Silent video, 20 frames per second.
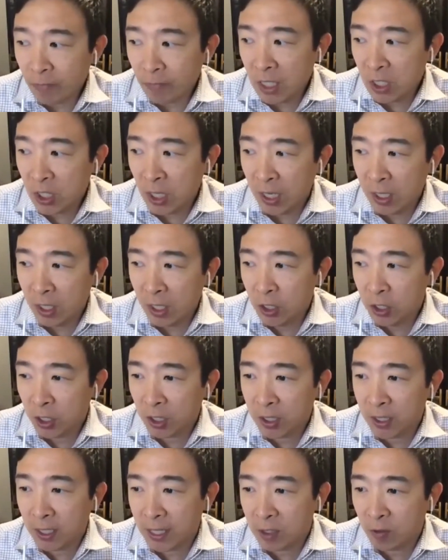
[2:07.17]
childhood
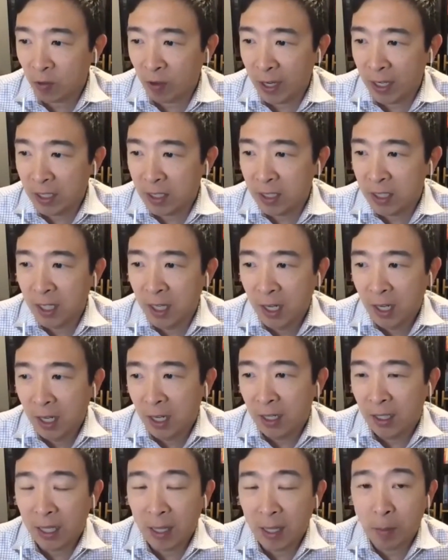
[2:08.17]
success rates,
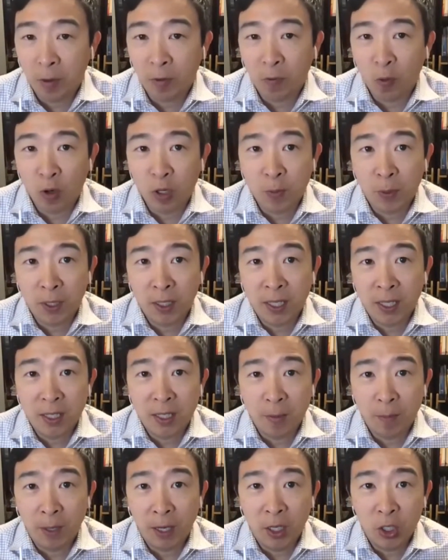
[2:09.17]
labor force
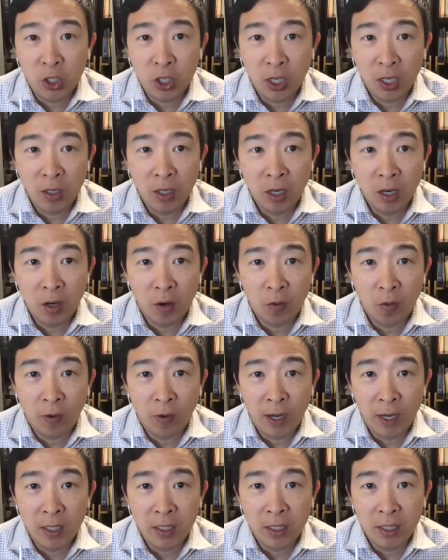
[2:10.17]
participation
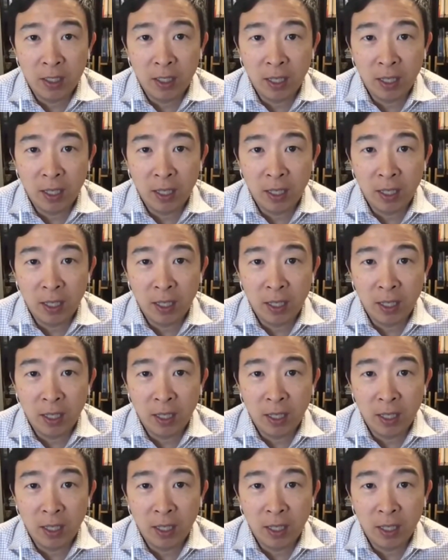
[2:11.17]
rates,